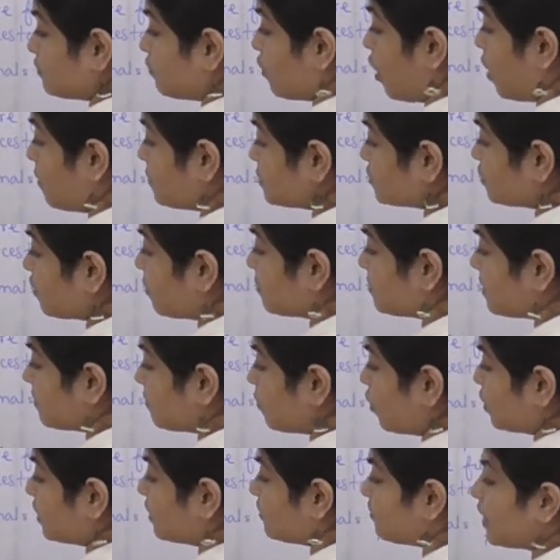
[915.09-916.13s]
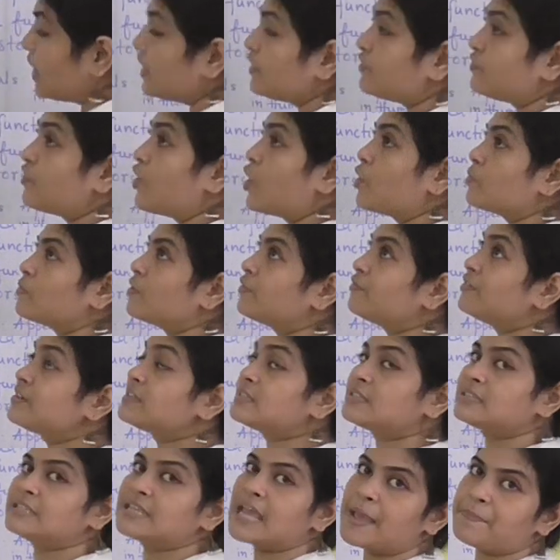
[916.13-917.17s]
formed from the modified form of a
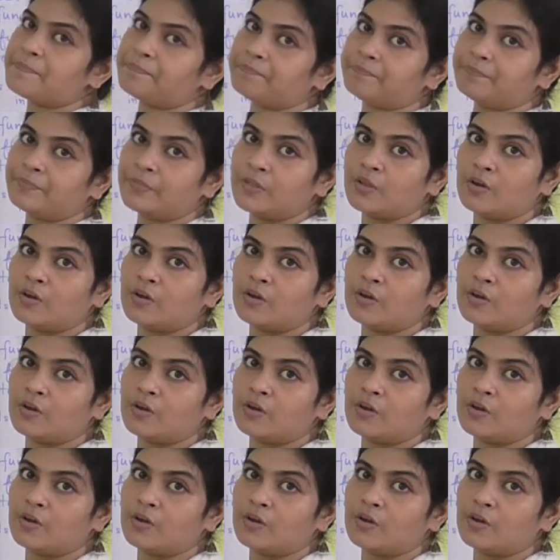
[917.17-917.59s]
stem.